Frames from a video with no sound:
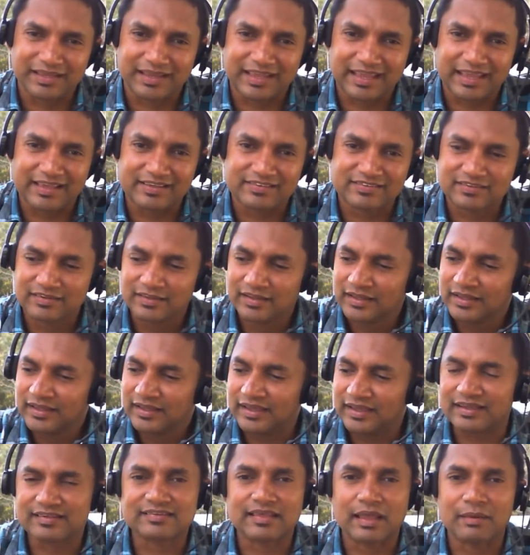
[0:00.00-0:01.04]
case.
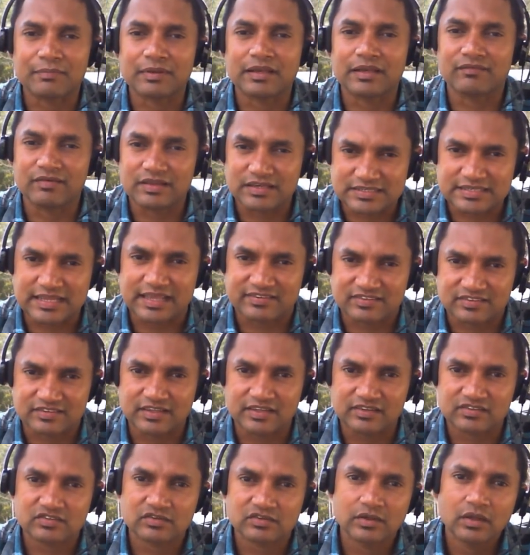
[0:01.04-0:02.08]
Examiner will test
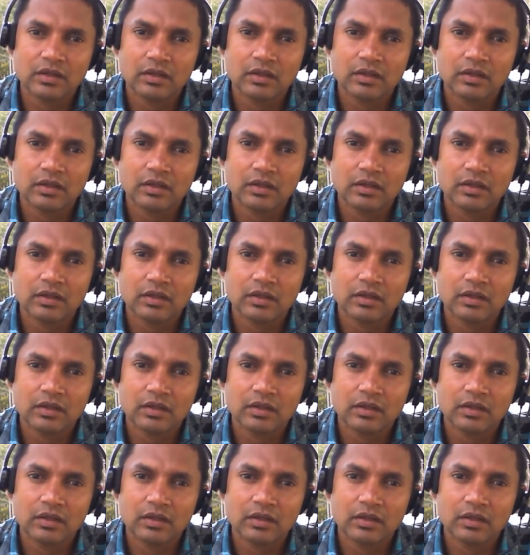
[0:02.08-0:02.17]
this.